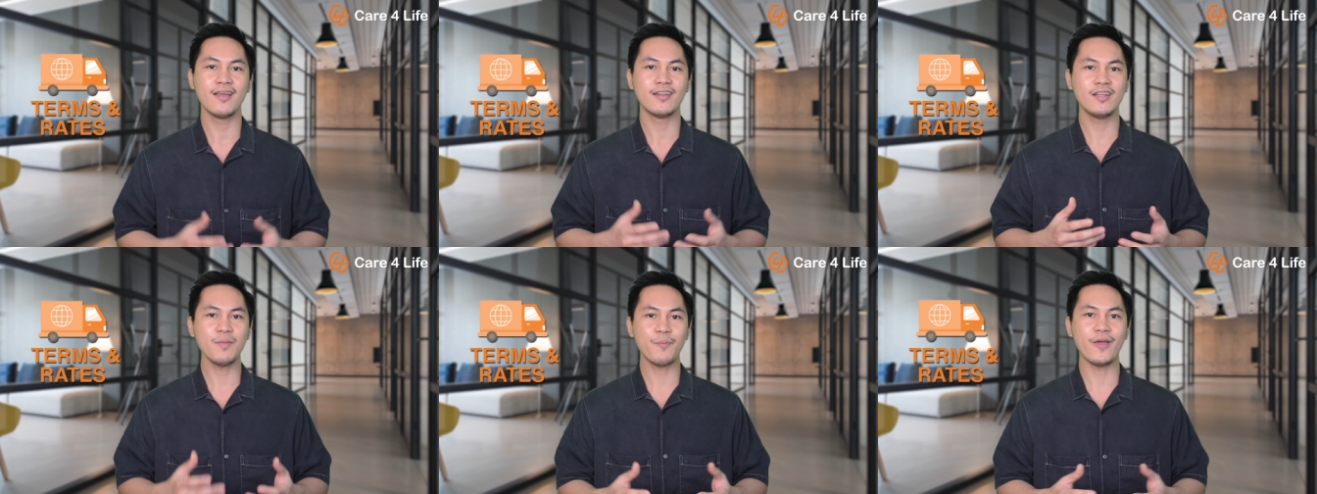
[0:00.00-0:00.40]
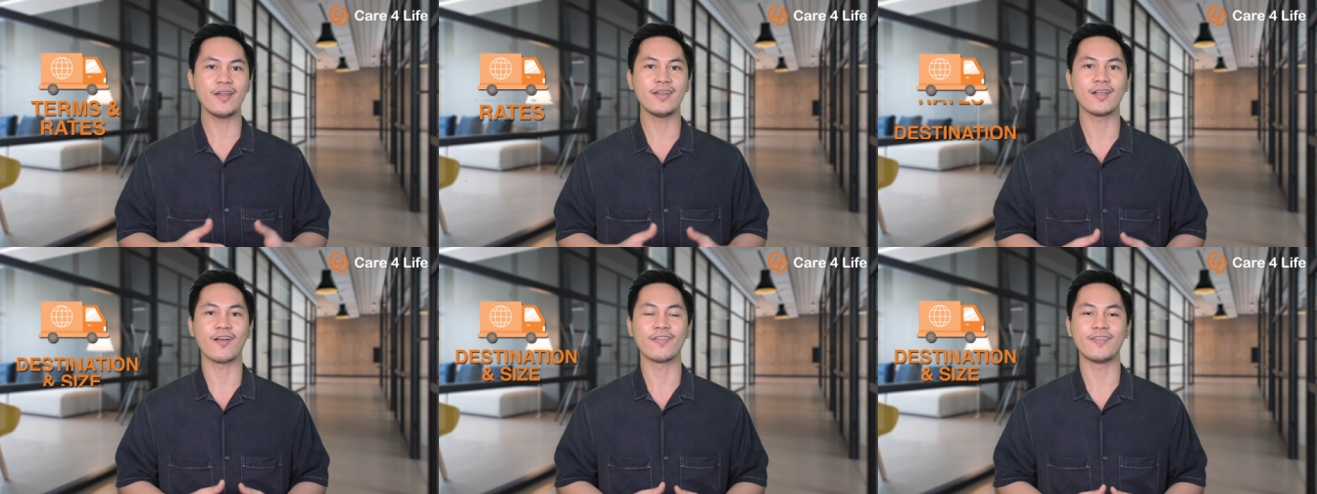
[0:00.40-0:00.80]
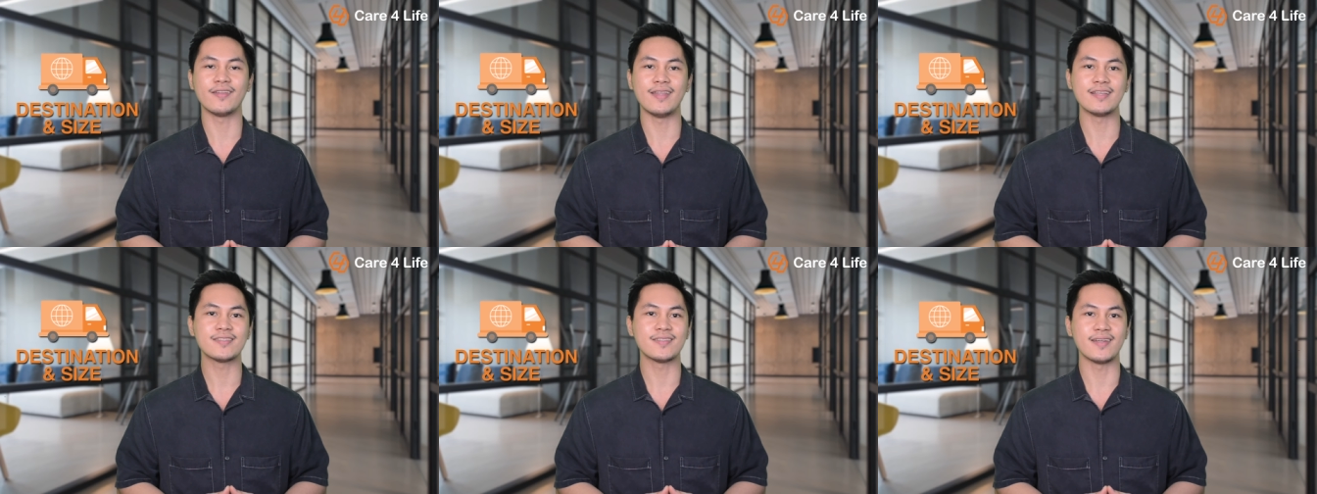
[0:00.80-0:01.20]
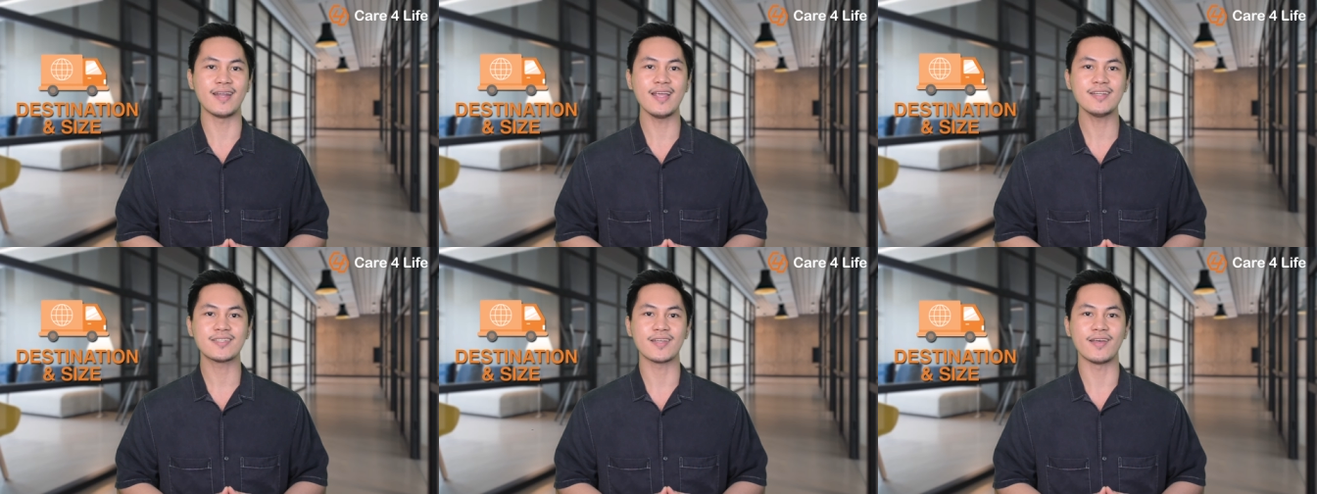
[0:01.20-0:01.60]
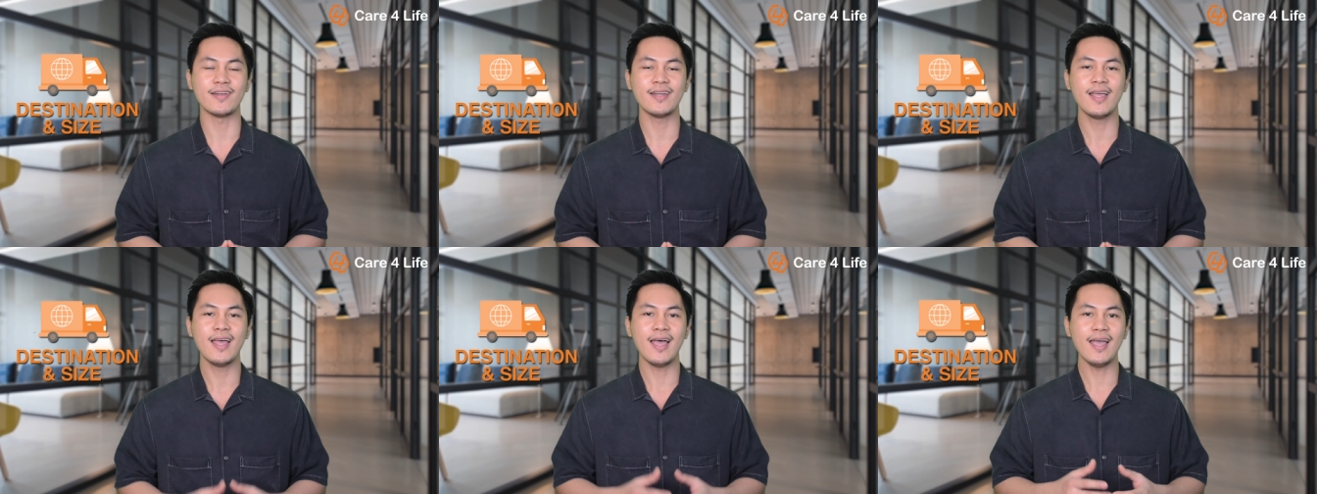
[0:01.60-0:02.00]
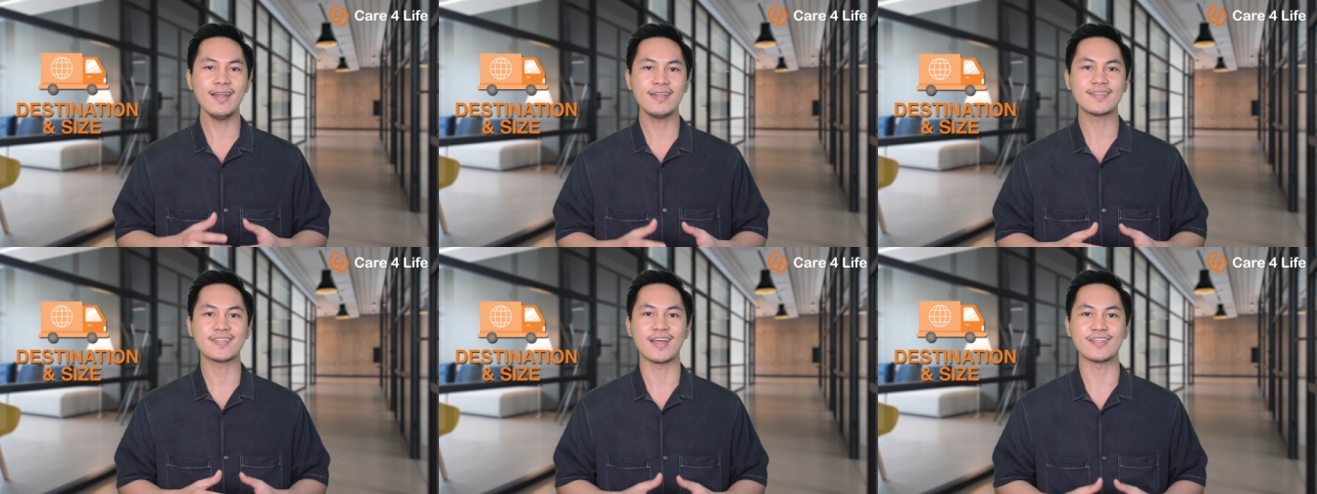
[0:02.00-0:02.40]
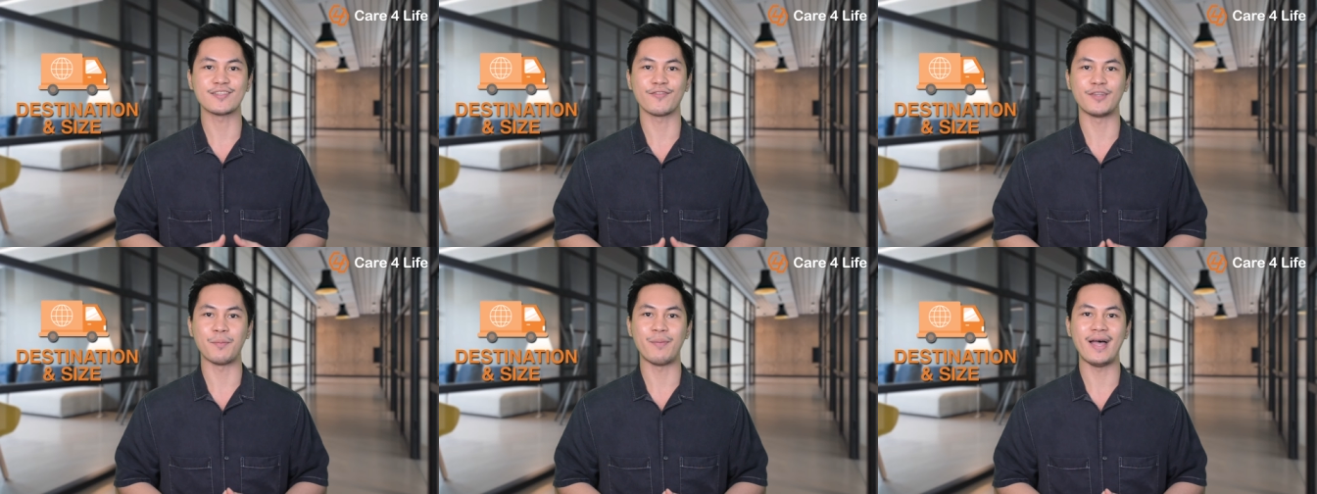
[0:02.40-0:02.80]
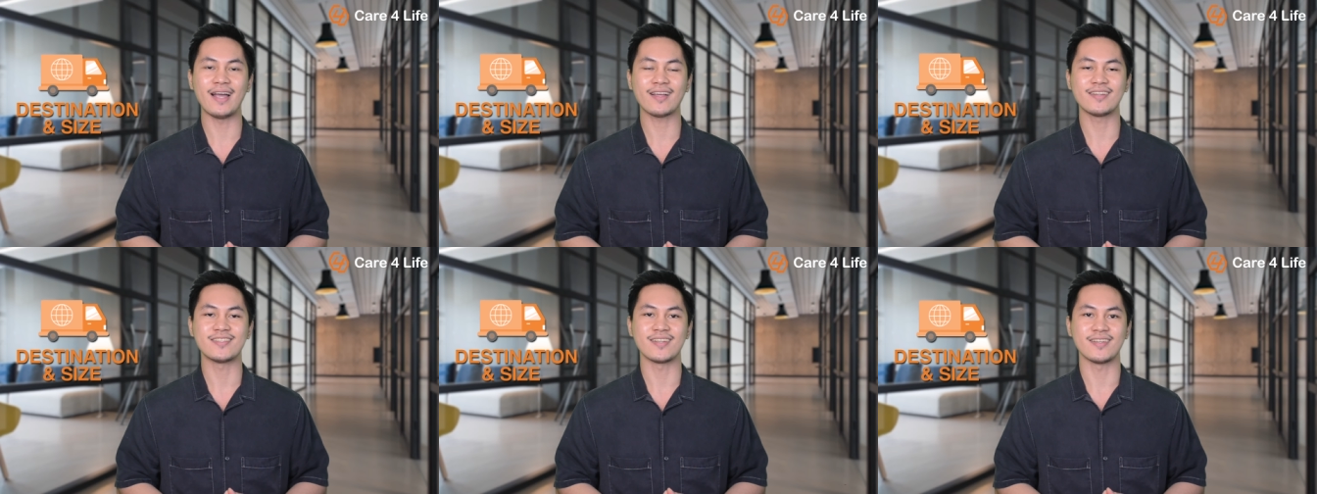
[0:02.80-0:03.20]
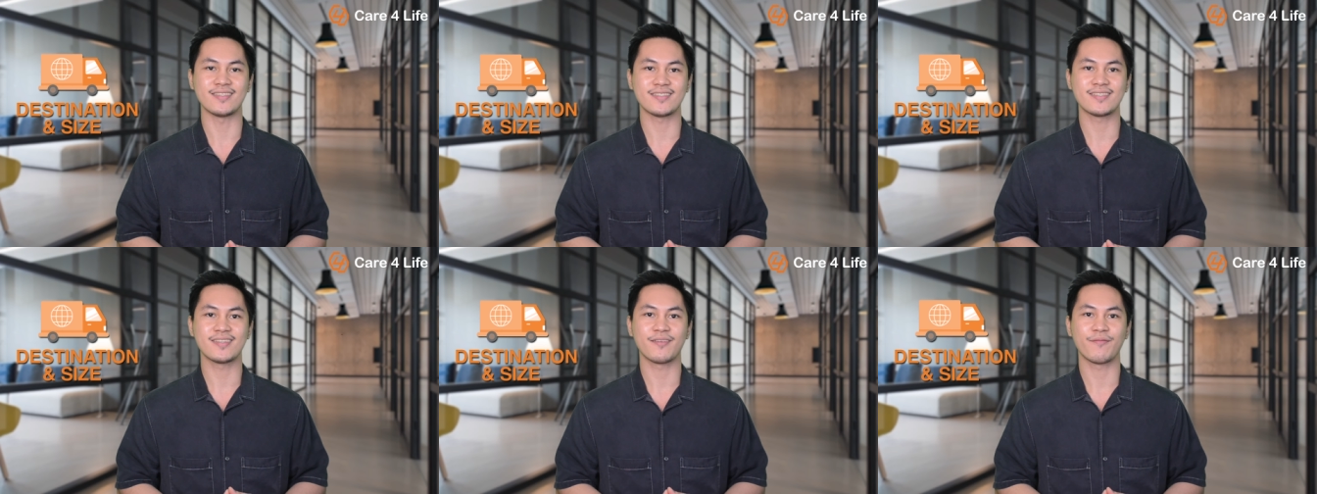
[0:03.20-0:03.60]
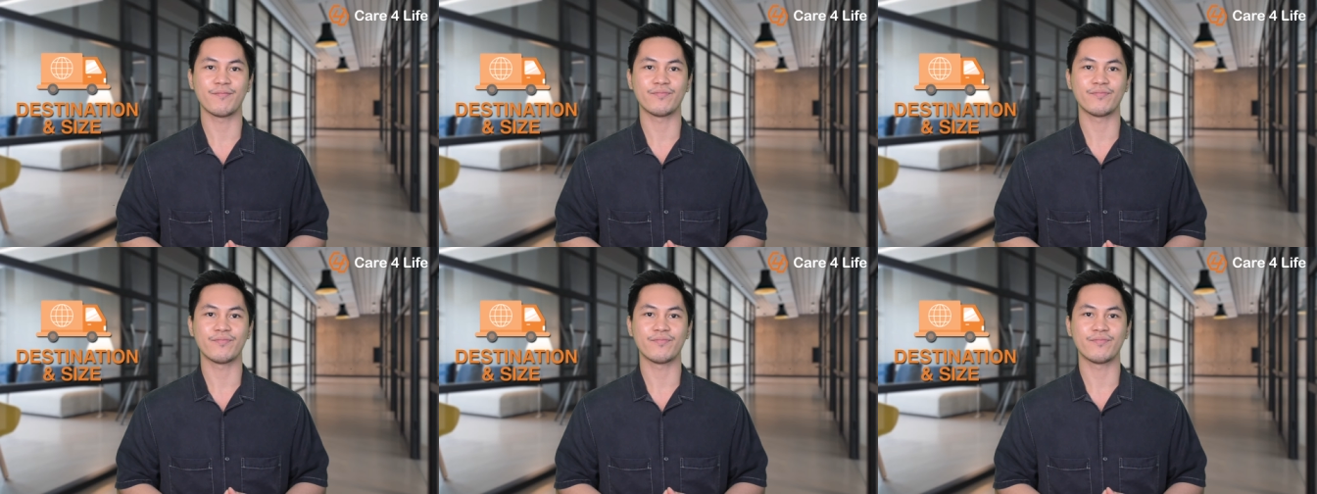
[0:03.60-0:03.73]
depending on the destination and the size of the packages.